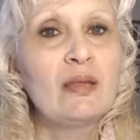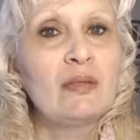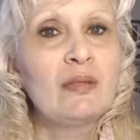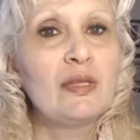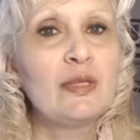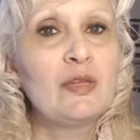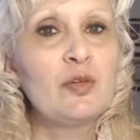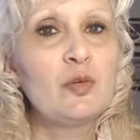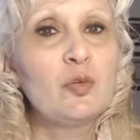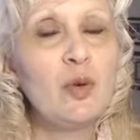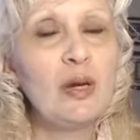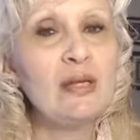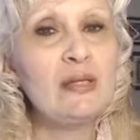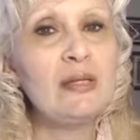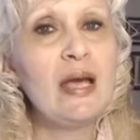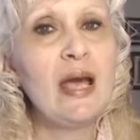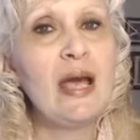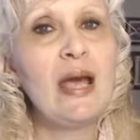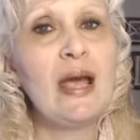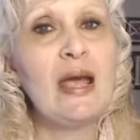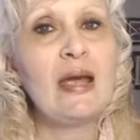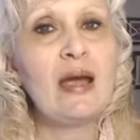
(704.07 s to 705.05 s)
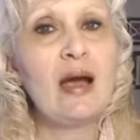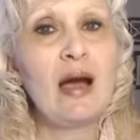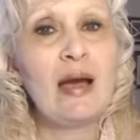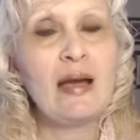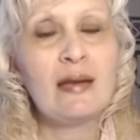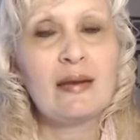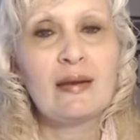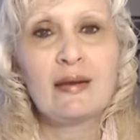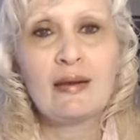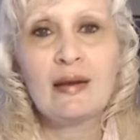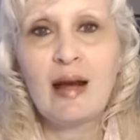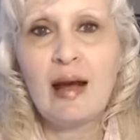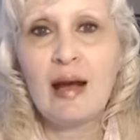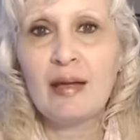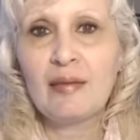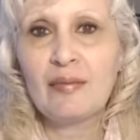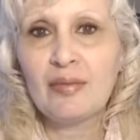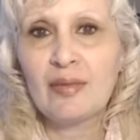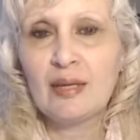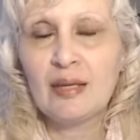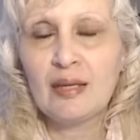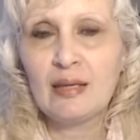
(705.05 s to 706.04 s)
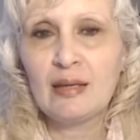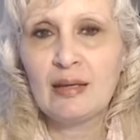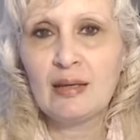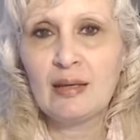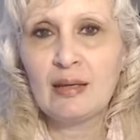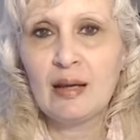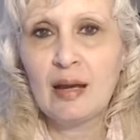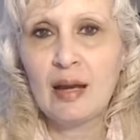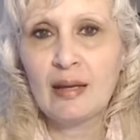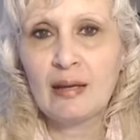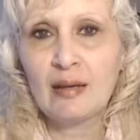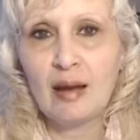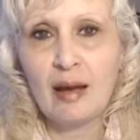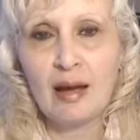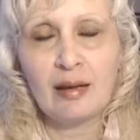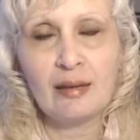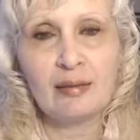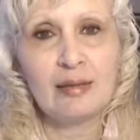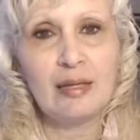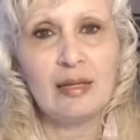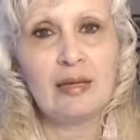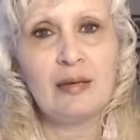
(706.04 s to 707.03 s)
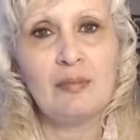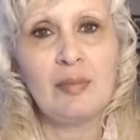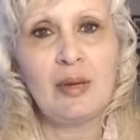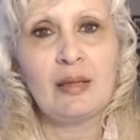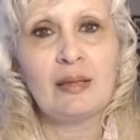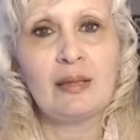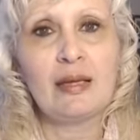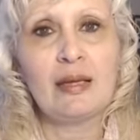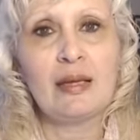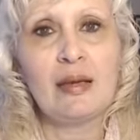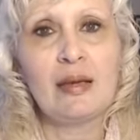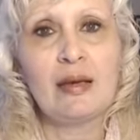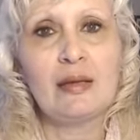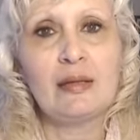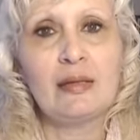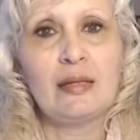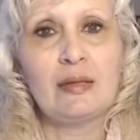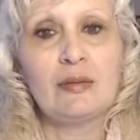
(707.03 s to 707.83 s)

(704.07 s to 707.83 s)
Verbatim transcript: Then the one day I got the, I got at the email again.